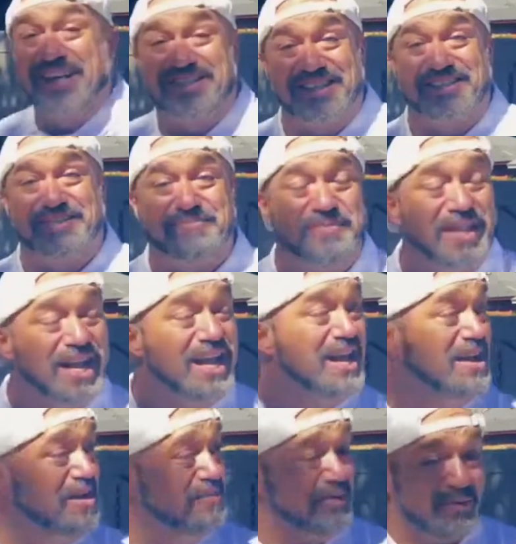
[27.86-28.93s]
guys, listen,
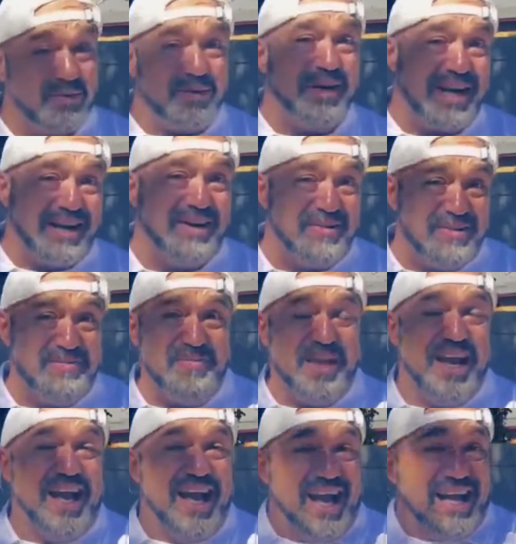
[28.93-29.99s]
before we get going,
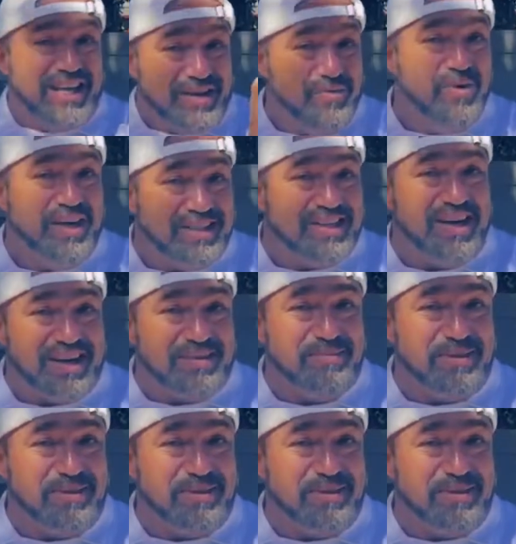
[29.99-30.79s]
you want to talk